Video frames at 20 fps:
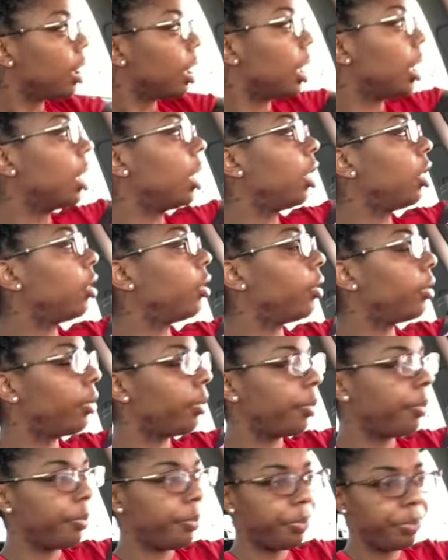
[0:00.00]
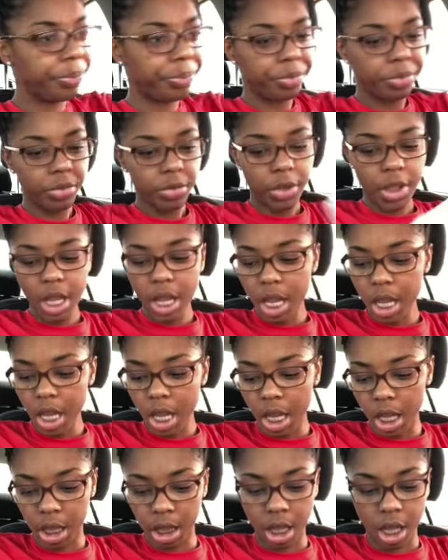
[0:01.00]
thank you,
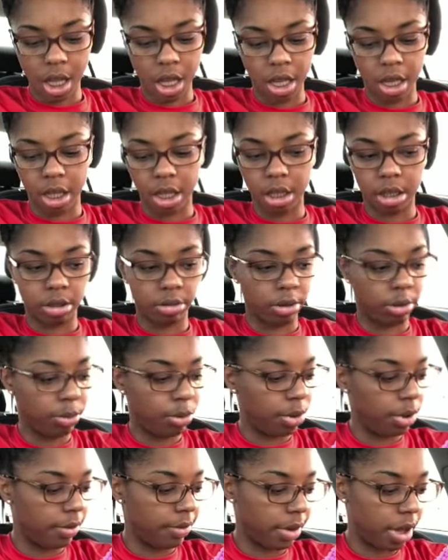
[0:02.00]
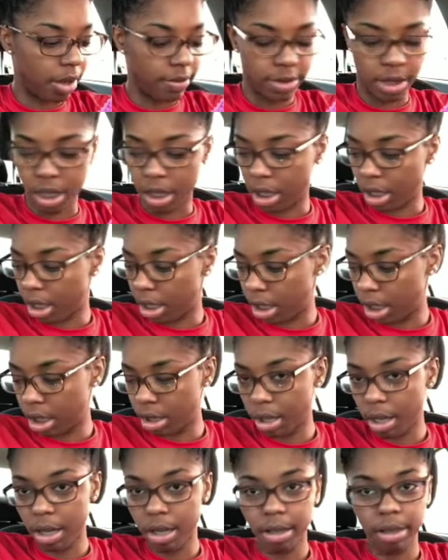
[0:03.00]
in like 3.5 seconds,
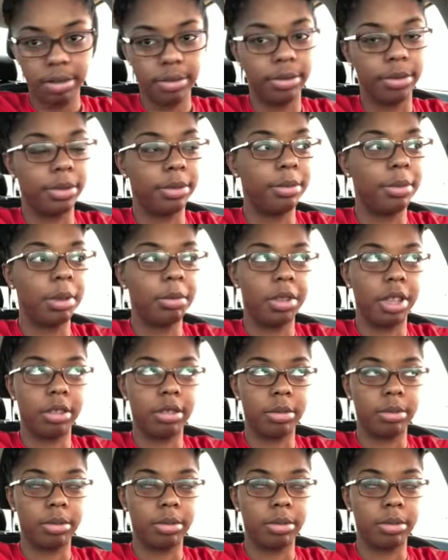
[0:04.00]
okay? Well, maybe not